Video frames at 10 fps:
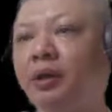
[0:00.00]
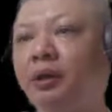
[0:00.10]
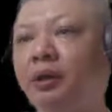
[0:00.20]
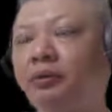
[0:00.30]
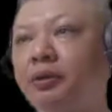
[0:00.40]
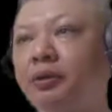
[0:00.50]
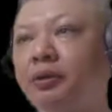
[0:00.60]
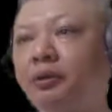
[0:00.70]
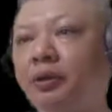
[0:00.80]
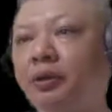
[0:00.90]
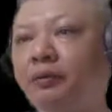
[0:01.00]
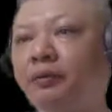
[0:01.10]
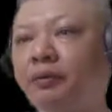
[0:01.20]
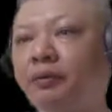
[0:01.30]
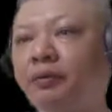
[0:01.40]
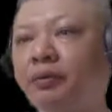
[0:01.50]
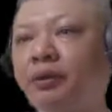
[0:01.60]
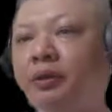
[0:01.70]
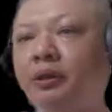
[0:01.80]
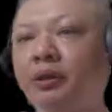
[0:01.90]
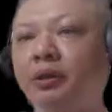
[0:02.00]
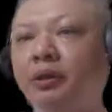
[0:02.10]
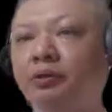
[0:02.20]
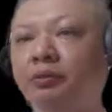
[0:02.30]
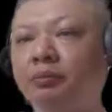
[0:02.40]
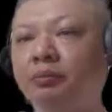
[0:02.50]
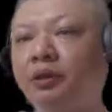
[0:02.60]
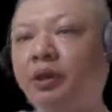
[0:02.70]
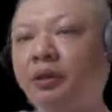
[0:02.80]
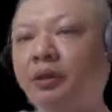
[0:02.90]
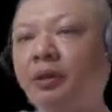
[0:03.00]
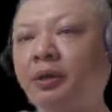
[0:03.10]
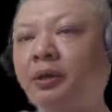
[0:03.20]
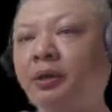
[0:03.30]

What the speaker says: cannot retreat, sorry. If he retreated, this would be a checkmate.